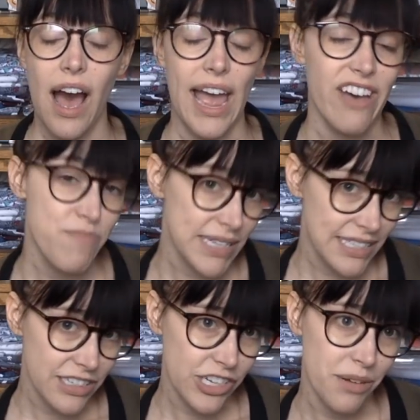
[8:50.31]
I have been
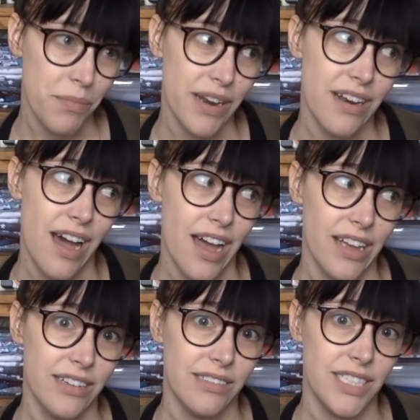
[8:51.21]
stitching, but
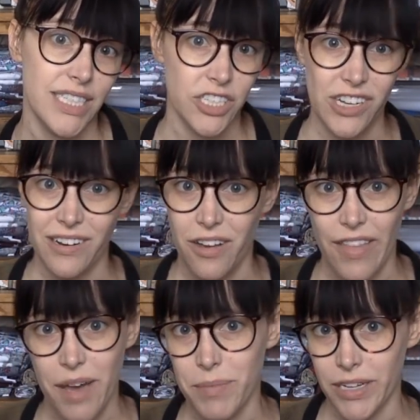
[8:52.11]
not stitching all
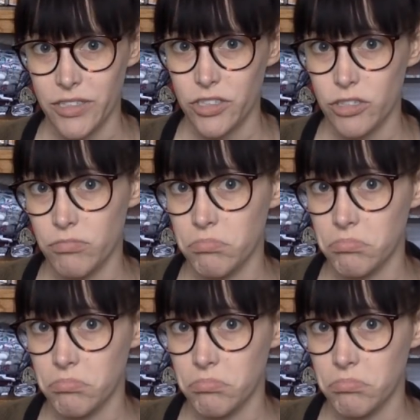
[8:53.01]
that much.